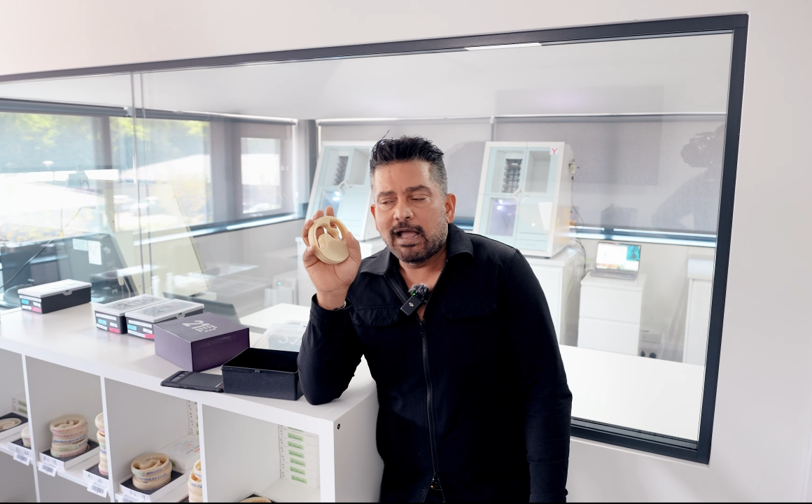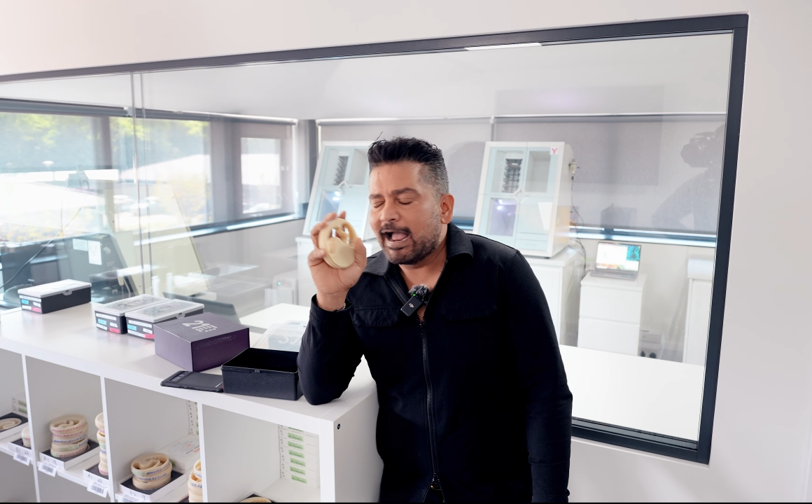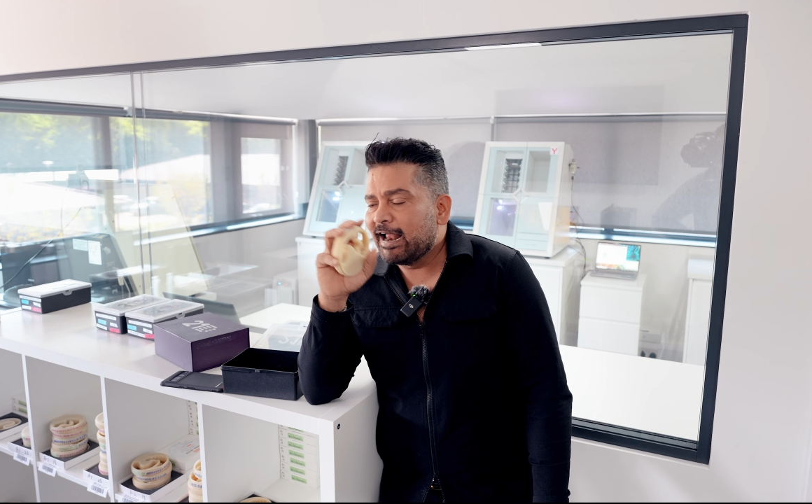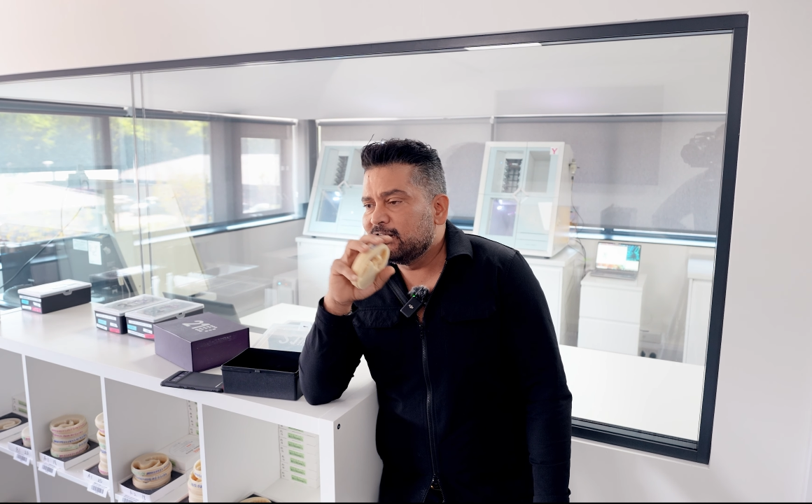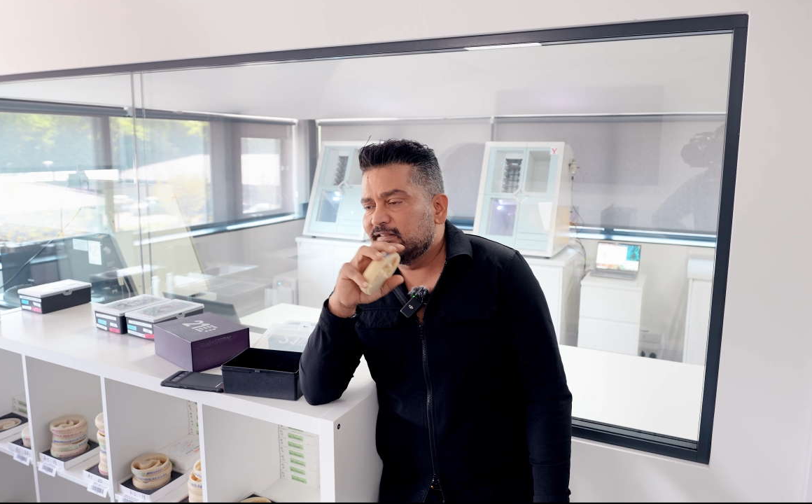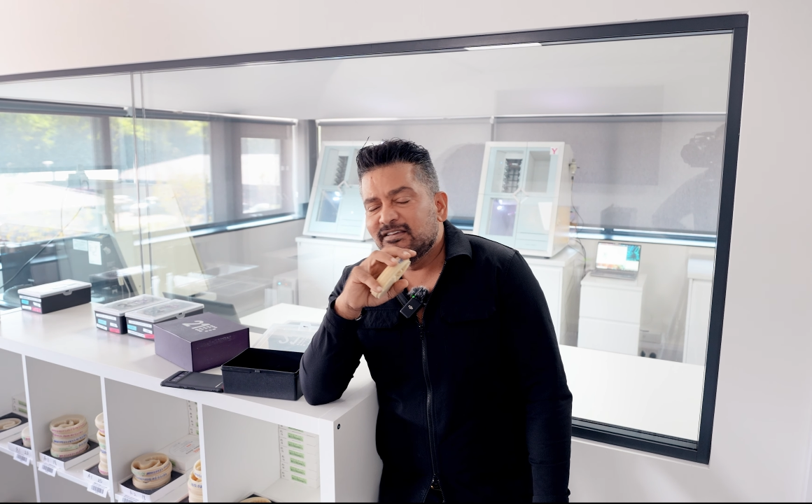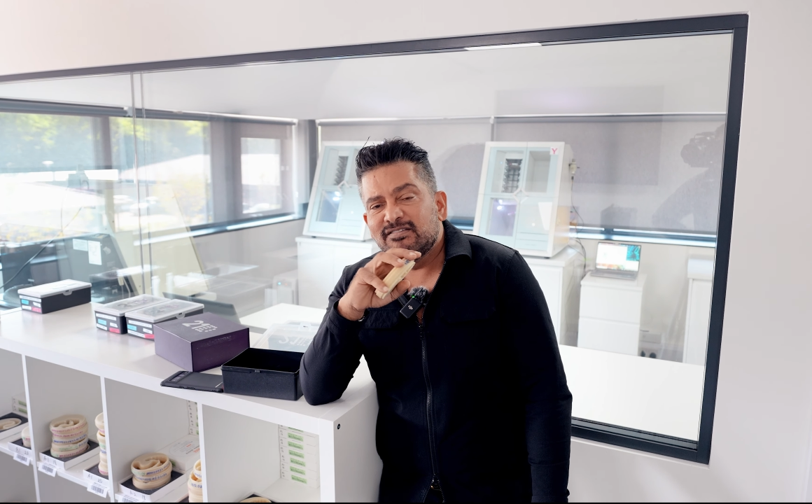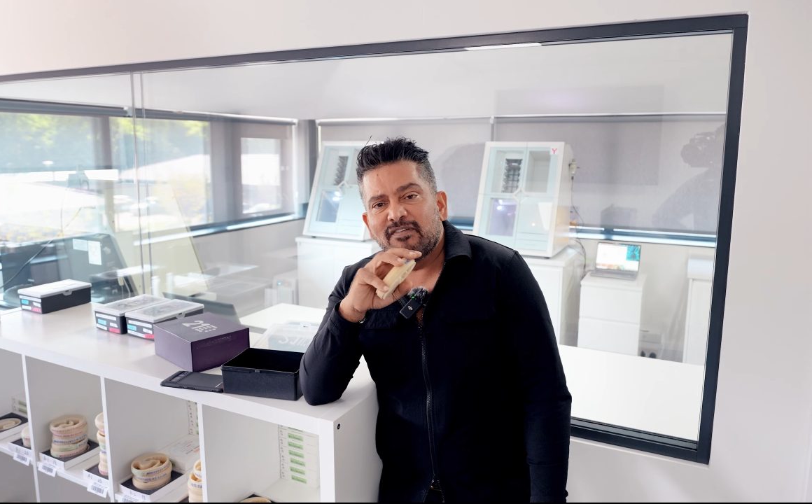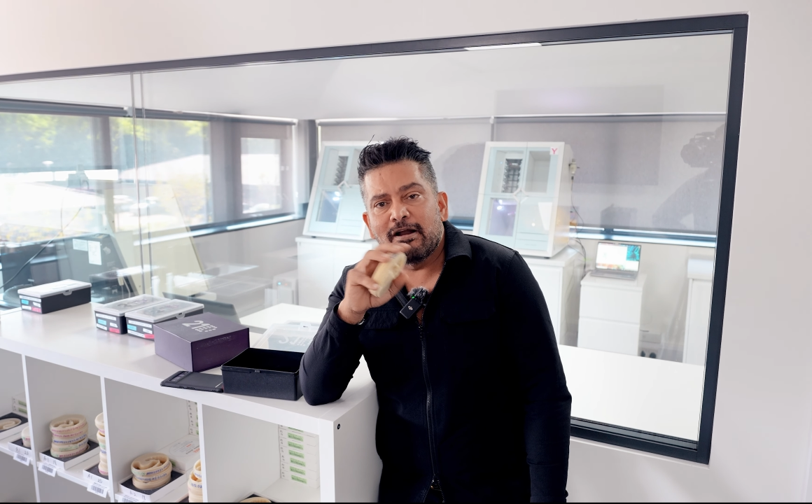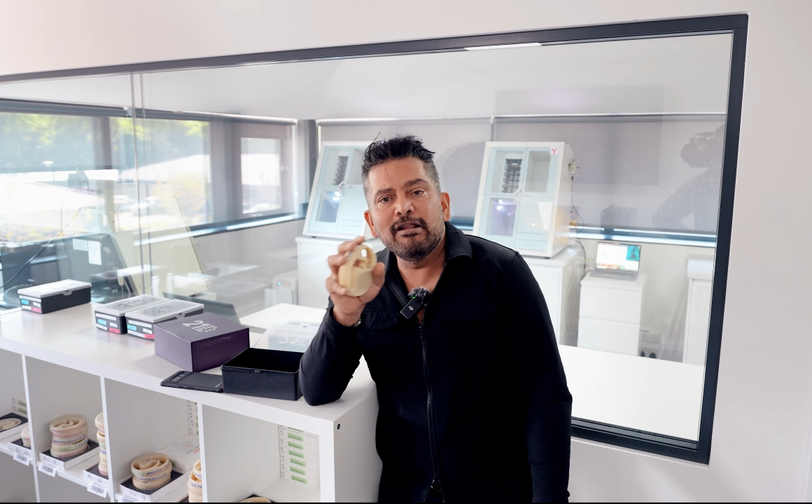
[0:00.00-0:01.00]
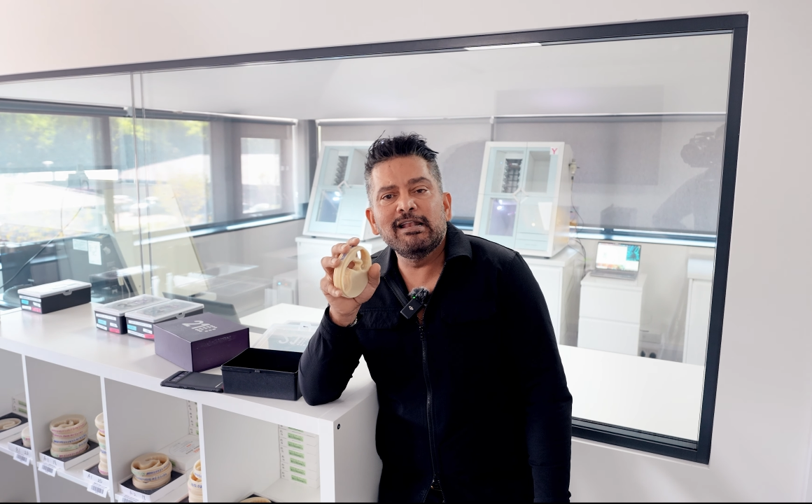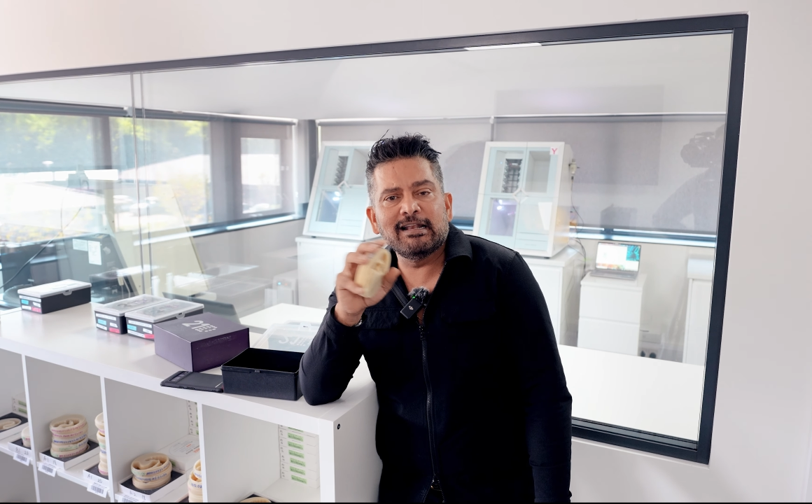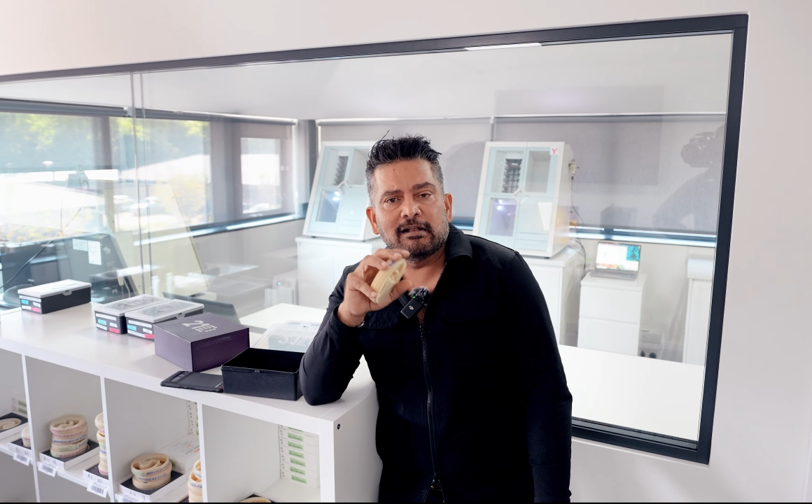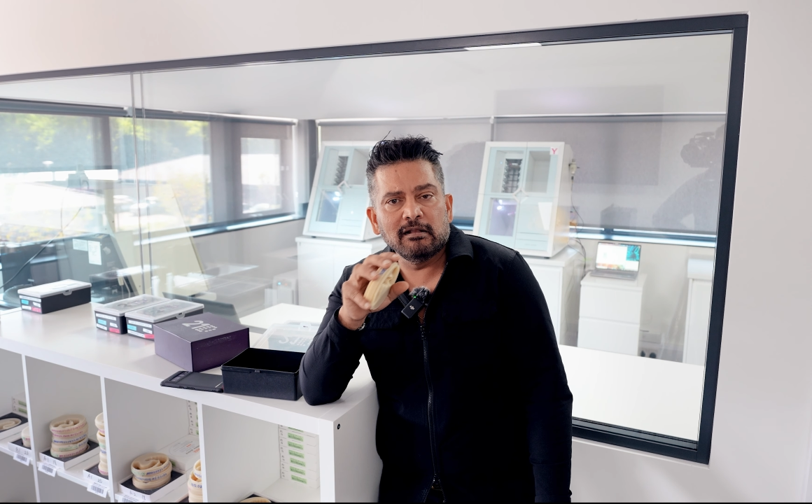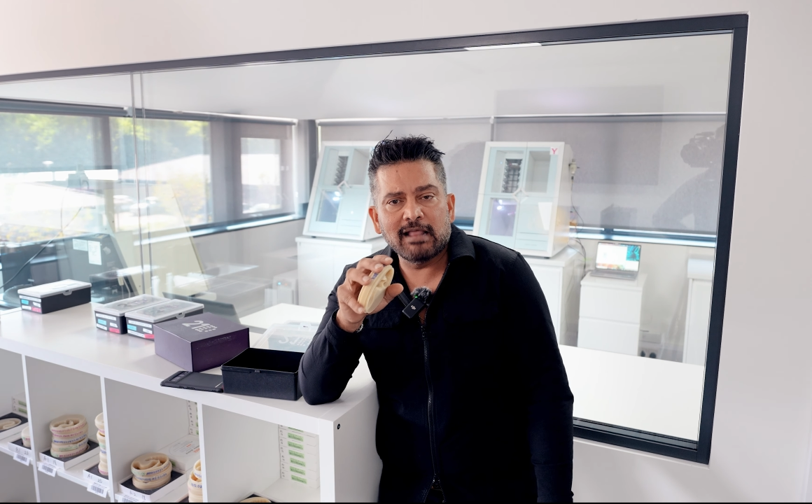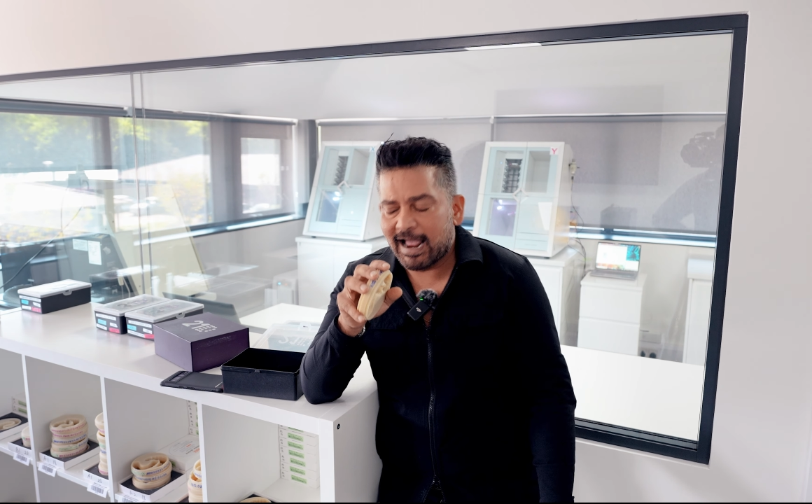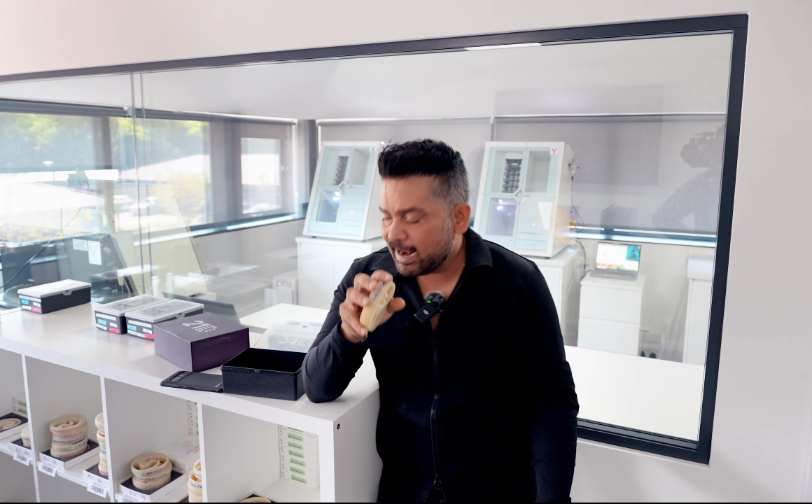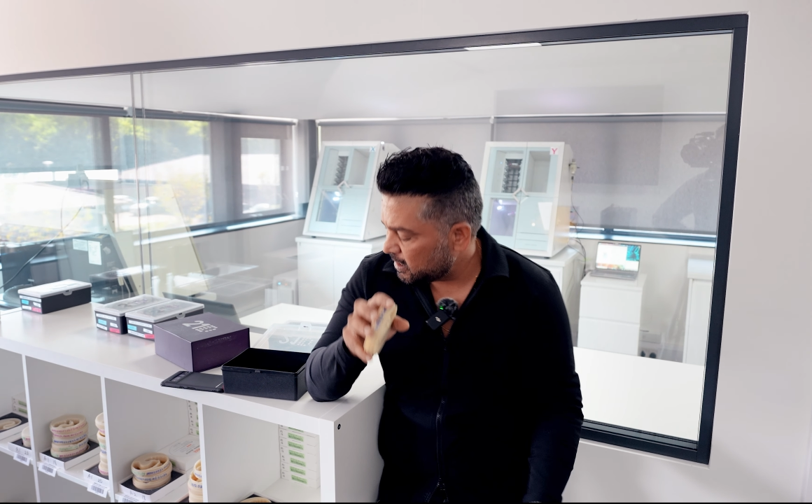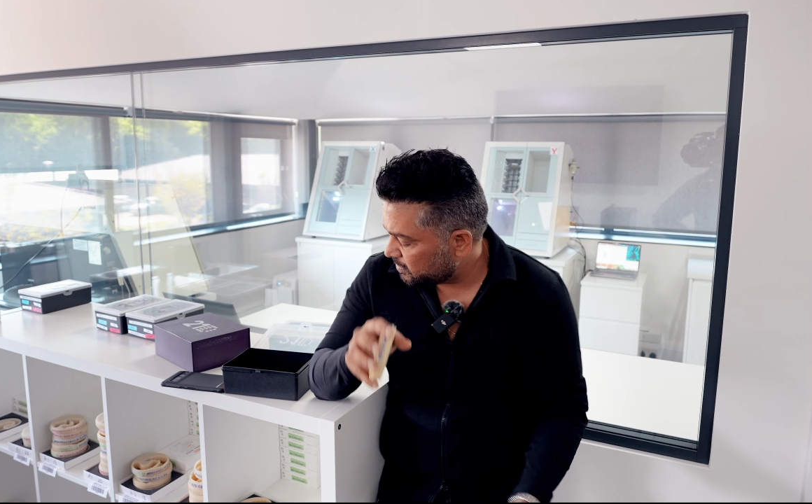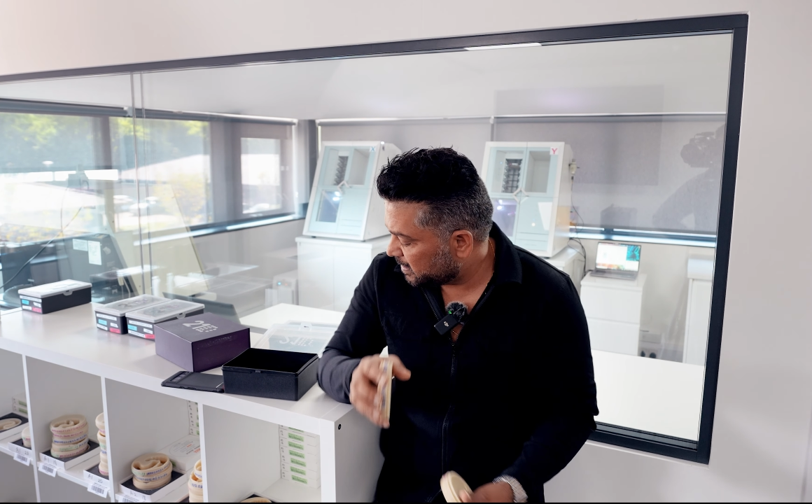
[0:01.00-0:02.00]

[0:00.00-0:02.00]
And there's very little hand